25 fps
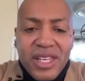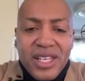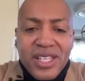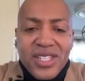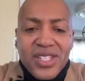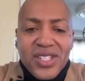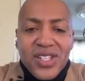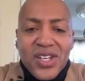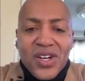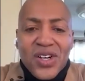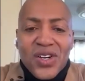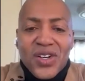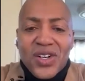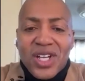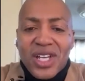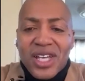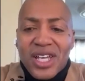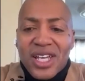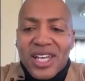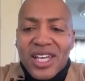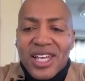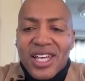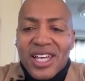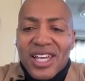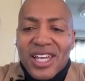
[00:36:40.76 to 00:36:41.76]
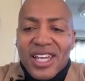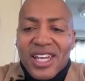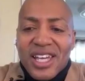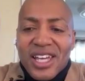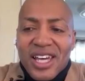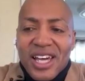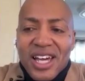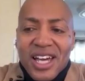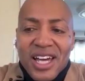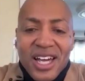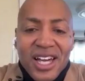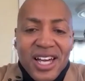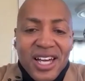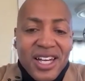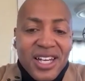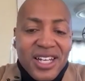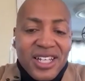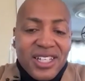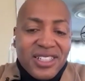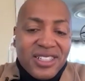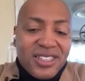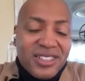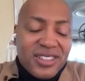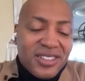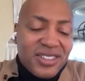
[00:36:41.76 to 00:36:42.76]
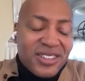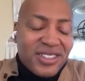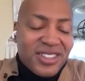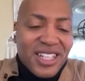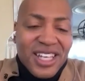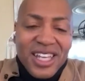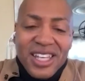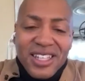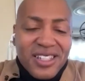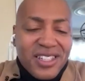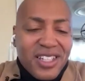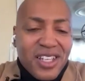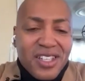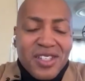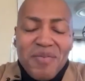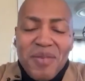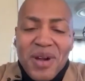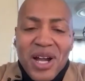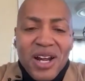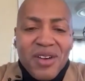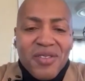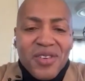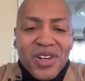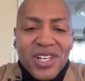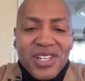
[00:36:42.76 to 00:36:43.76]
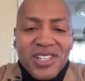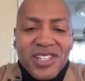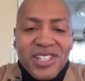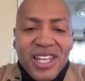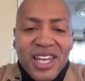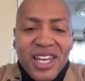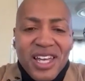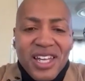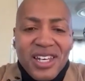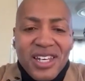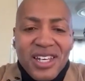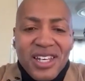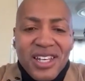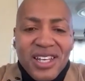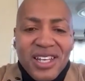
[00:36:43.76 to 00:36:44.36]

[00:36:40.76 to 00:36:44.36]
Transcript: So uh, it's just power real estate.